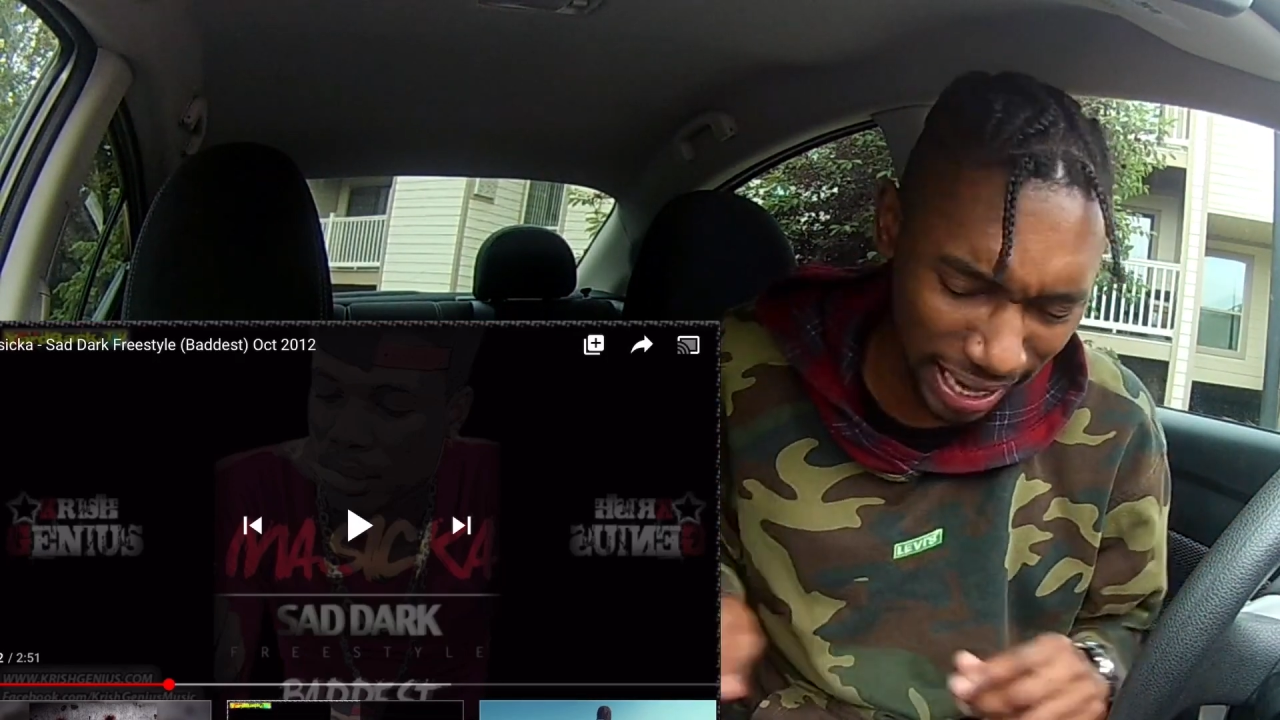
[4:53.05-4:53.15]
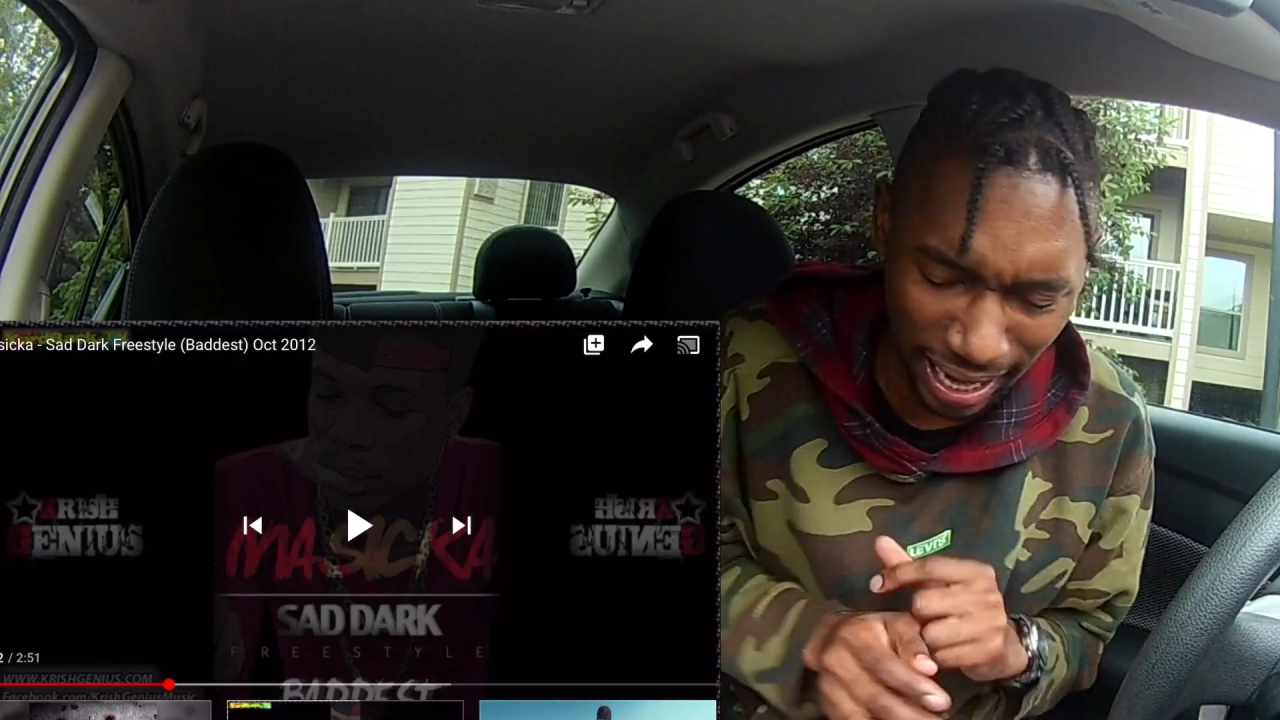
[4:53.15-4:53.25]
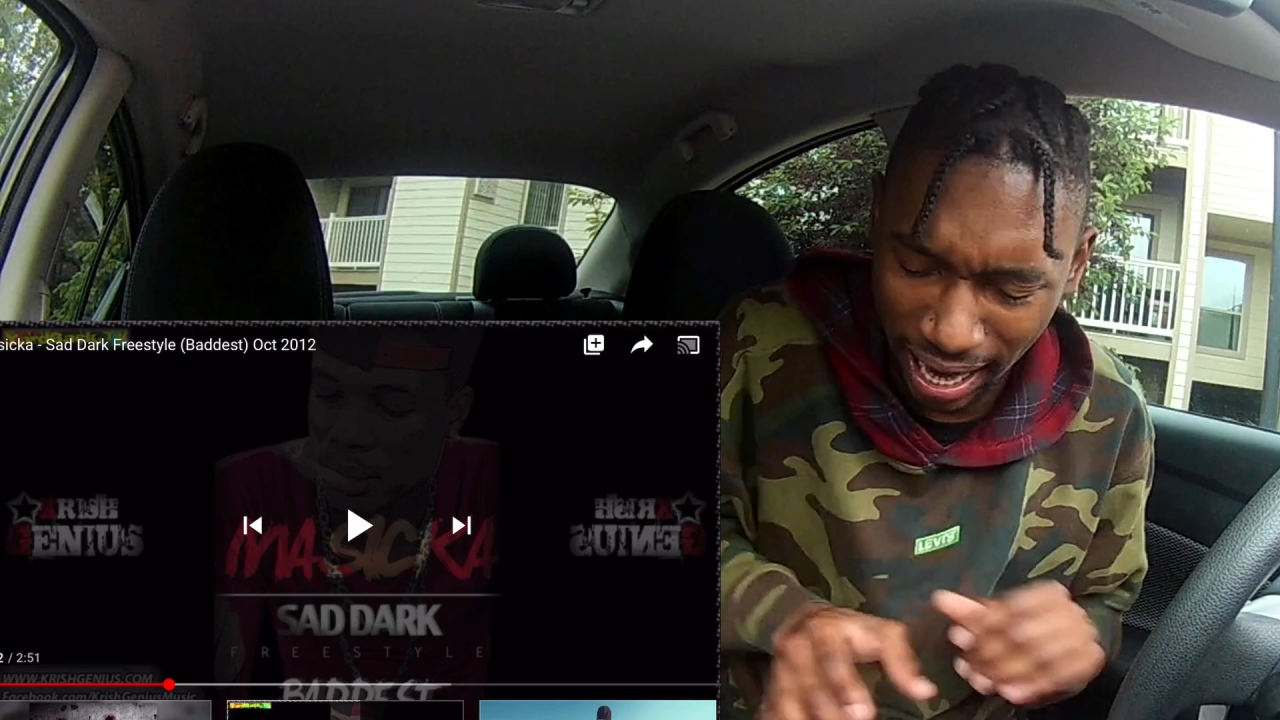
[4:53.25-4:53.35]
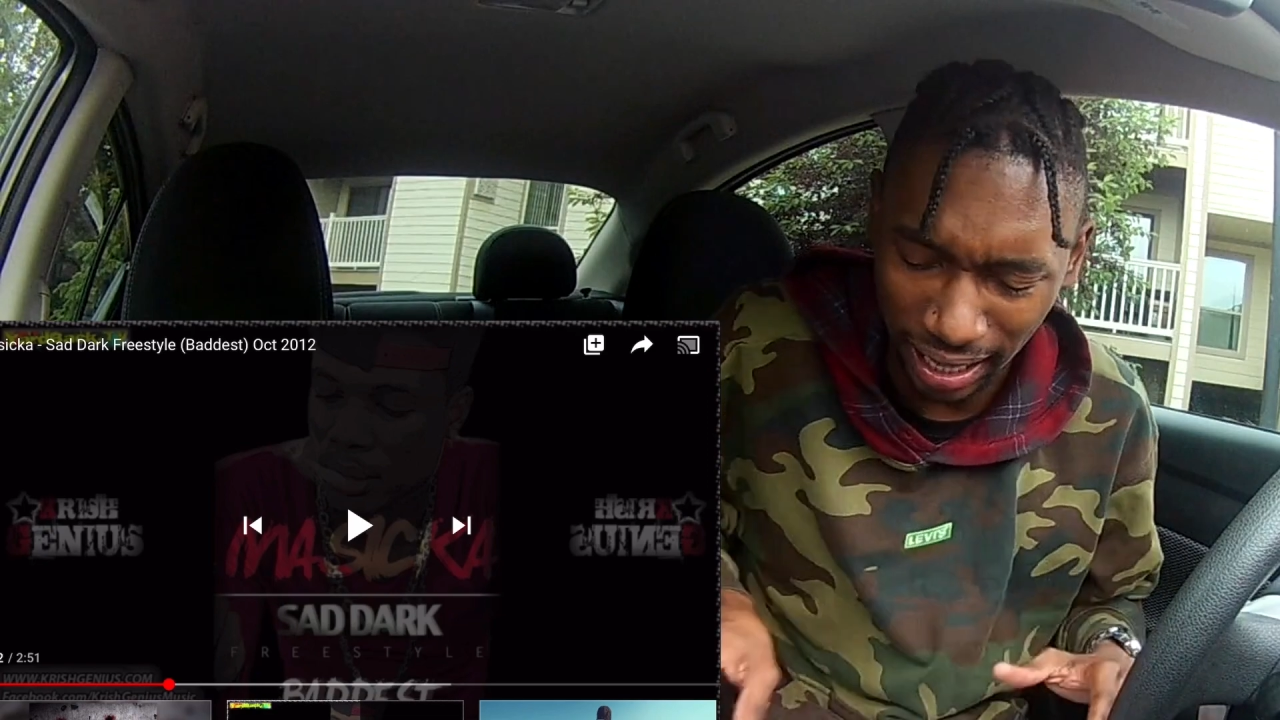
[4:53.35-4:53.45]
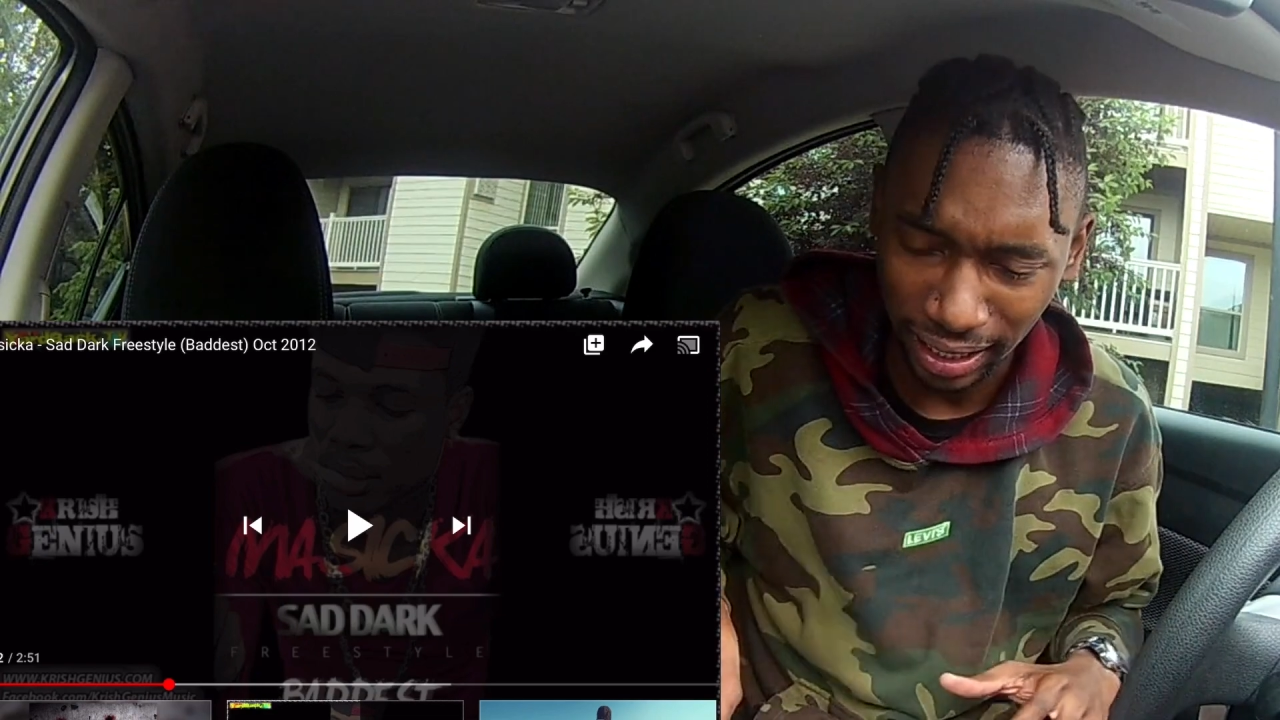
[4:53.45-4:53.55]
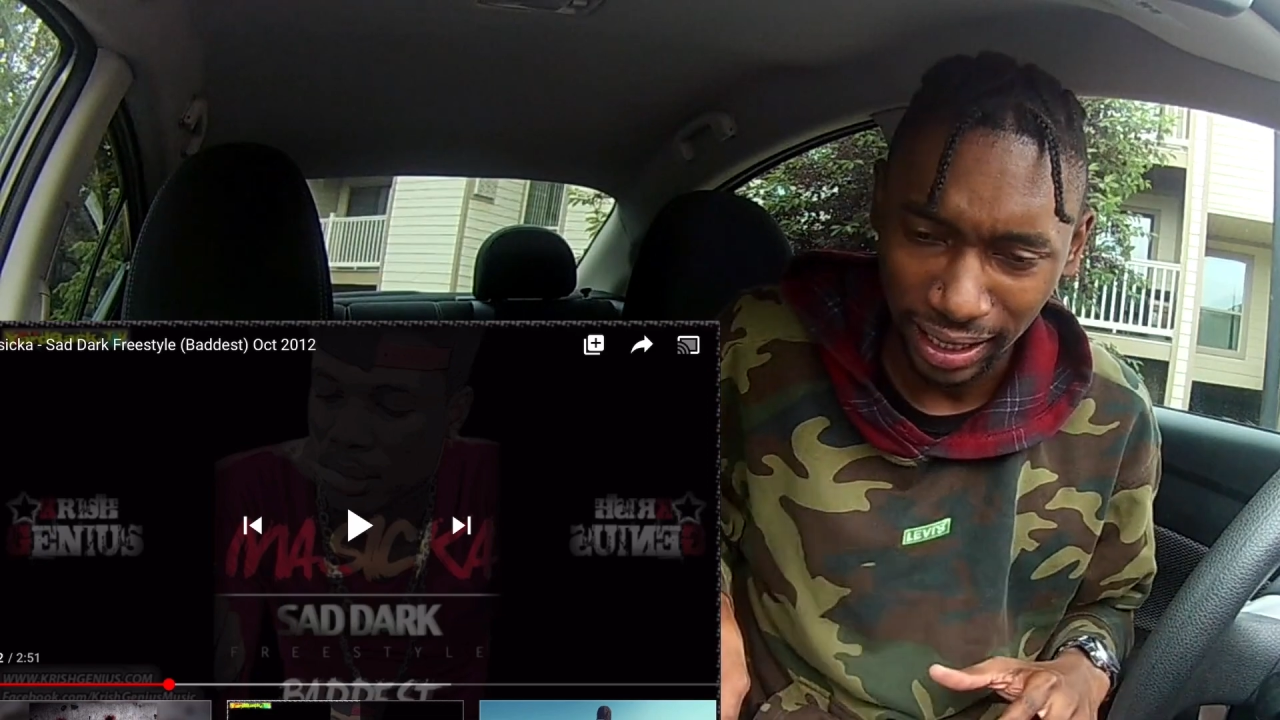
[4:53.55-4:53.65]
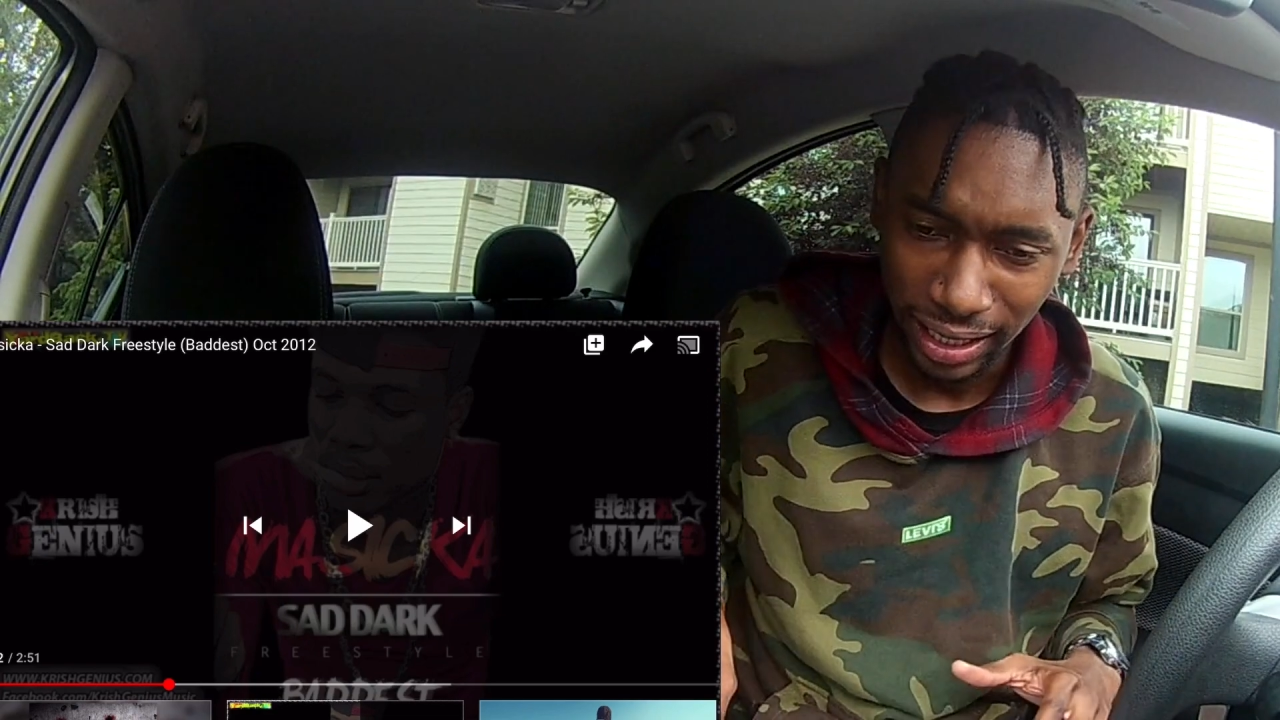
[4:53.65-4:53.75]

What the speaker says: the dog?